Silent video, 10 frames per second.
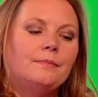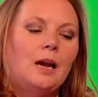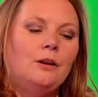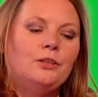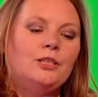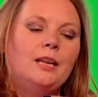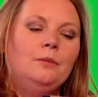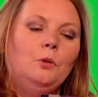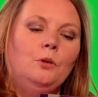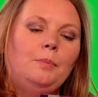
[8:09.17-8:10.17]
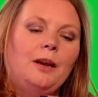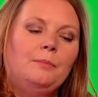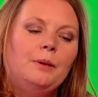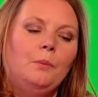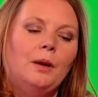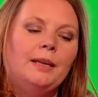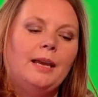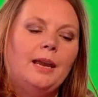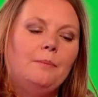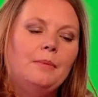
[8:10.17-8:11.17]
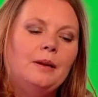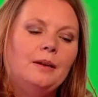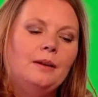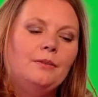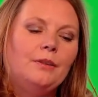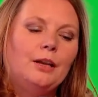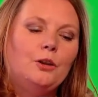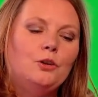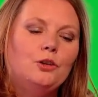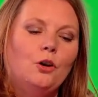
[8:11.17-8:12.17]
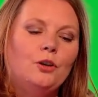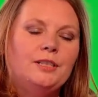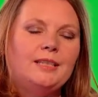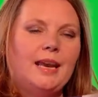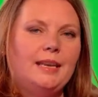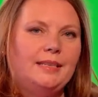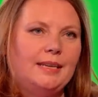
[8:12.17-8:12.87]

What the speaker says: I could tell more about them in one game than I could on 10